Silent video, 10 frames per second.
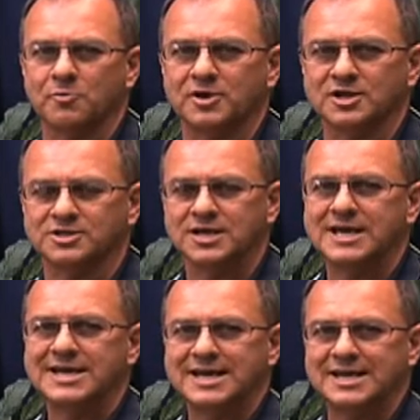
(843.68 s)
openings,
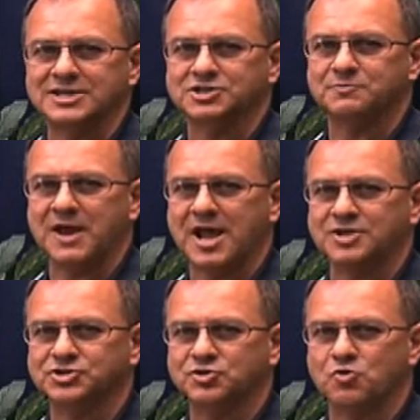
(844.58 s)
it
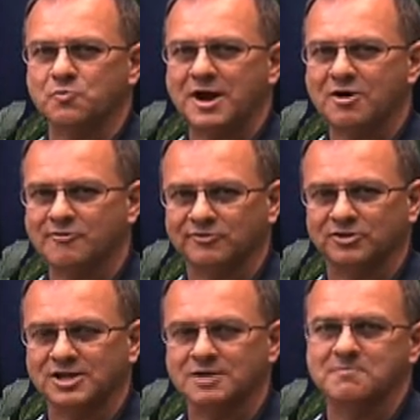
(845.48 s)
expands so
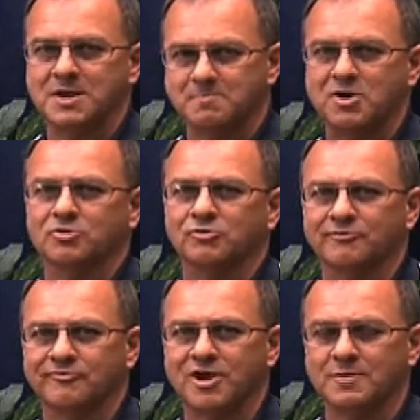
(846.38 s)
powerfully it may buckle
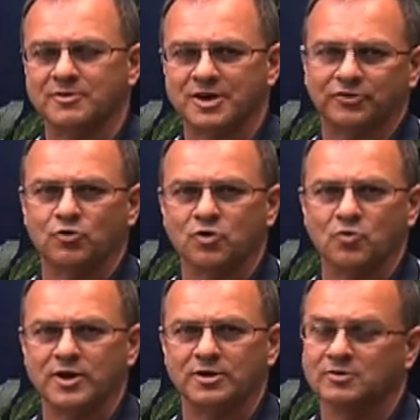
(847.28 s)
the frame of that door or
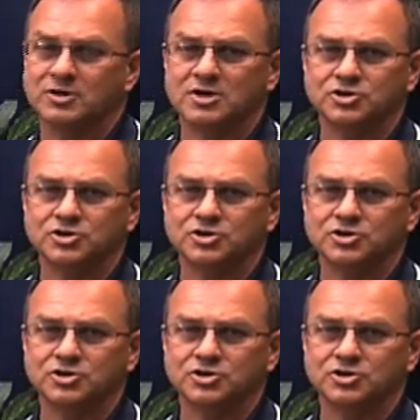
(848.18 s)
window